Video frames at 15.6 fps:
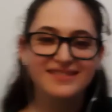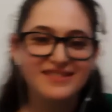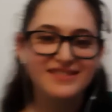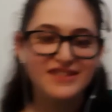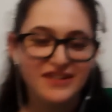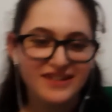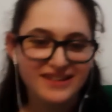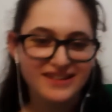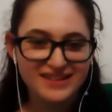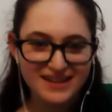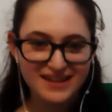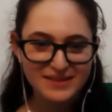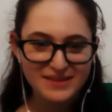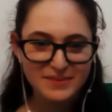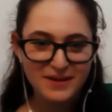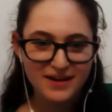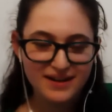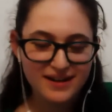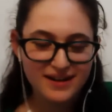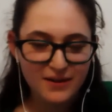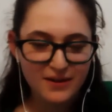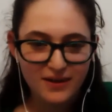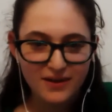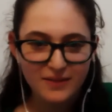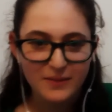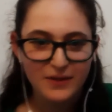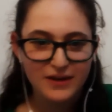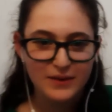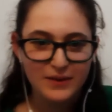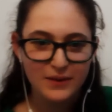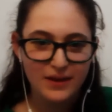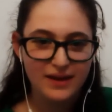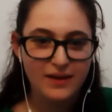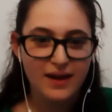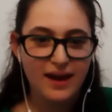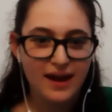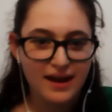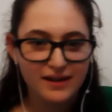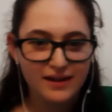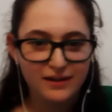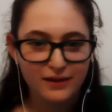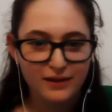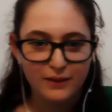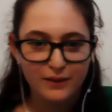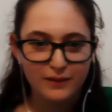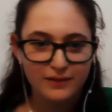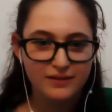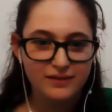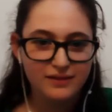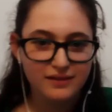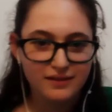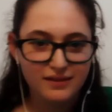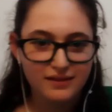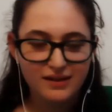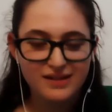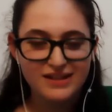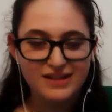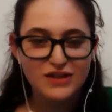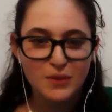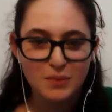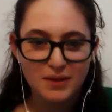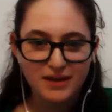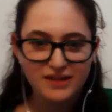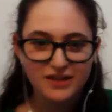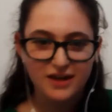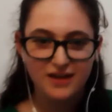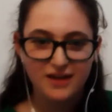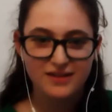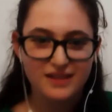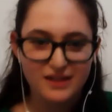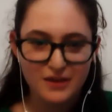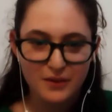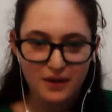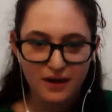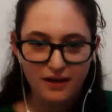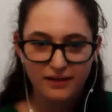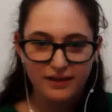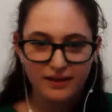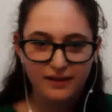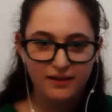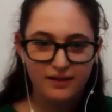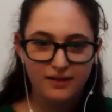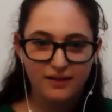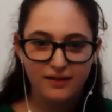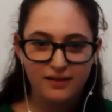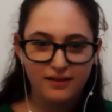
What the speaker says: during the dance party, or were you like a clone? Because they showed pictures that you were Helena.